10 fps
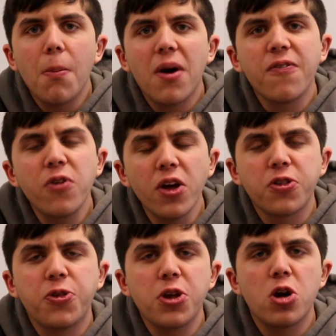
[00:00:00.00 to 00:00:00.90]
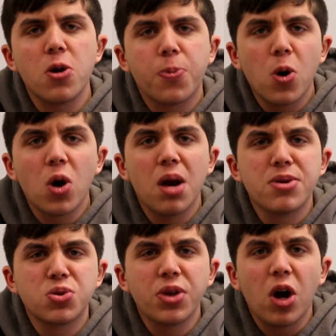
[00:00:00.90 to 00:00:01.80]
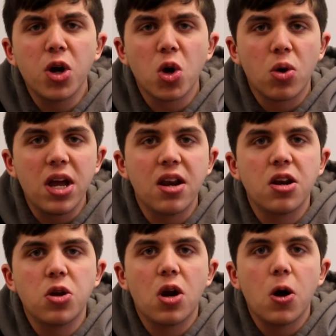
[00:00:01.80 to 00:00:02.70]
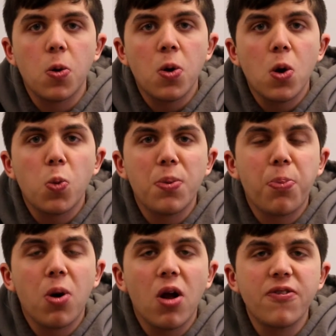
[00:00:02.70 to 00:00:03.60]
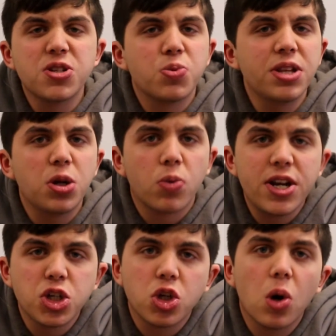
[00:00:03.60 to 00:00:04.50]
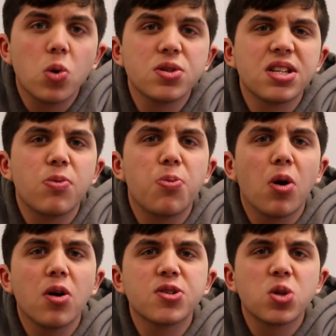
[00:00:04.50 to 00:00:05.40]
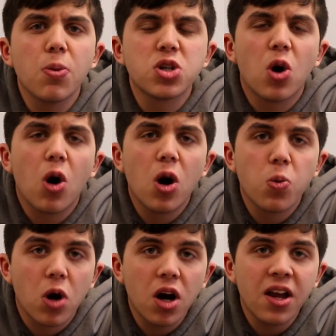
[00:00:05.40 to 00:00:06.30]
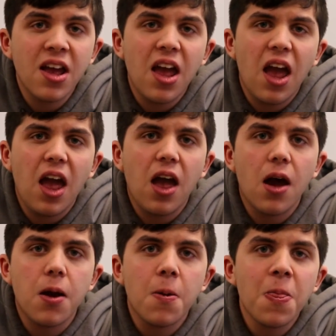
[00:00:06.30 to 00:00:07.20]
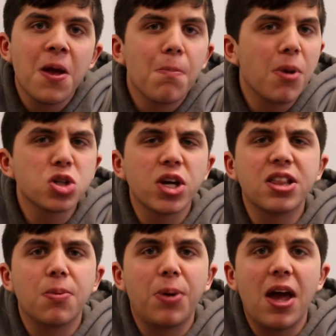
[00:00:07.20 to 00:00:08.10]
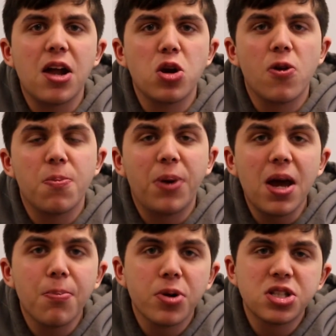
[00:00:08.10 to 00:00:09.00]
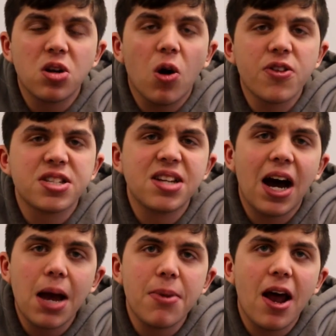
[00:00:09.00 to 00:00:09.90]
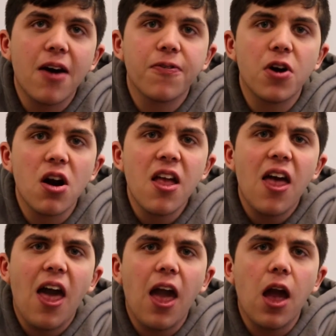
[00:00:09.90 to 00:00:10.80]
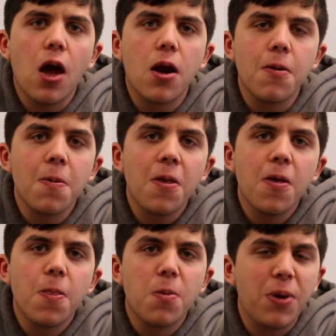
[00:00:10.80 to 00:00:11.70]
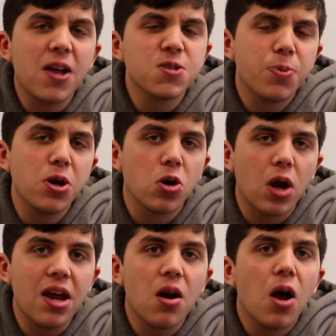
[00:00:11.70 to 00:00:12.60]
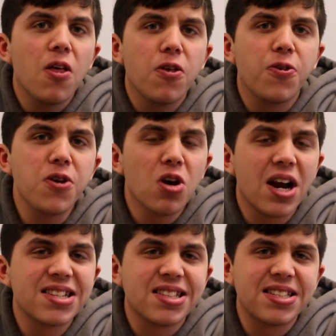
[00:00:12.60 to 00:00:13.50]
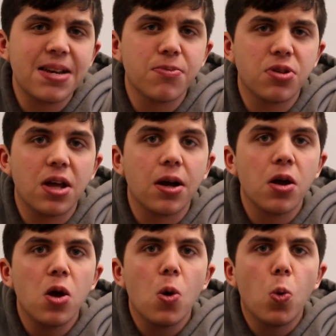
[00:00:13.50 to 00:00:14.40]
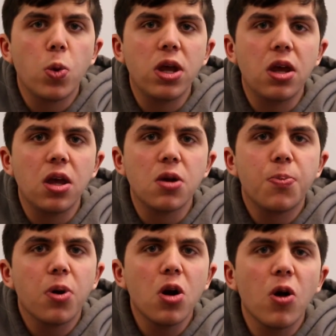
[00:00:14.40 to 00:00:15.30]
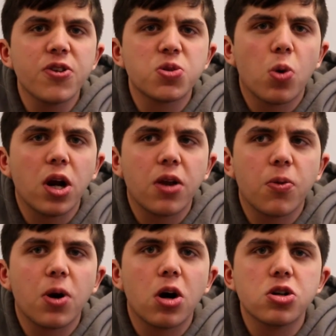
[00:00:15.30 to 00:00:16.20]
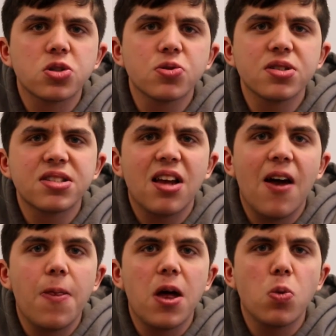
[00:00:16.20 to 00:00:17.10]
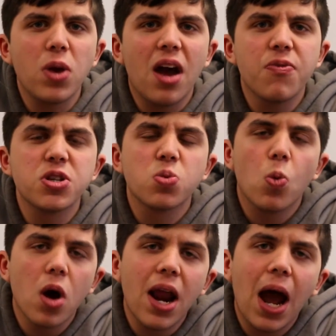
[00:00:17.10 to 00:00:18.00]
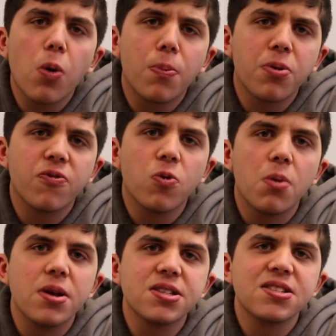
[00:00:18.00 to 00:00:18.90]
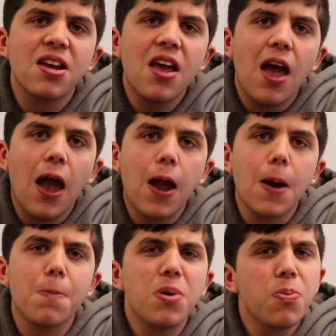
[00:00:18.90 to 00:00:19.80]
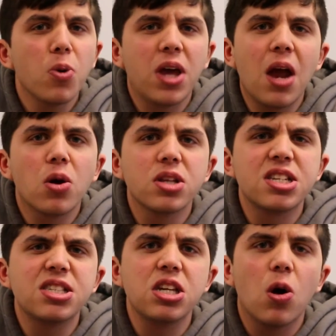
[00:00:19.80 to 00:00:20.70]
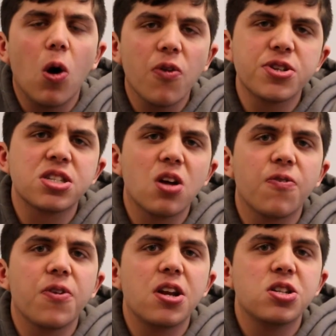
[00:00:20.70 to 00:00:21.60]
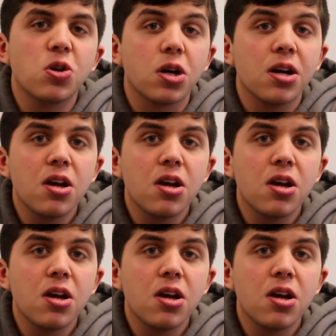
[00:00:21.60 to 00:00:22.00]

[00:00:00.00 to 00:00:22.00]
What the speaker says: I feel like the theater program is really underrated, you know. We put on these really great shows, and we put on so much hard work, and much like the band, you know, the band puts in all this time and effort, and the band's pretty great. The theater has the same thing. We put in all this work at the rehearsals, and then we have this 1 hour performance, and people can't really see all the stuff that it took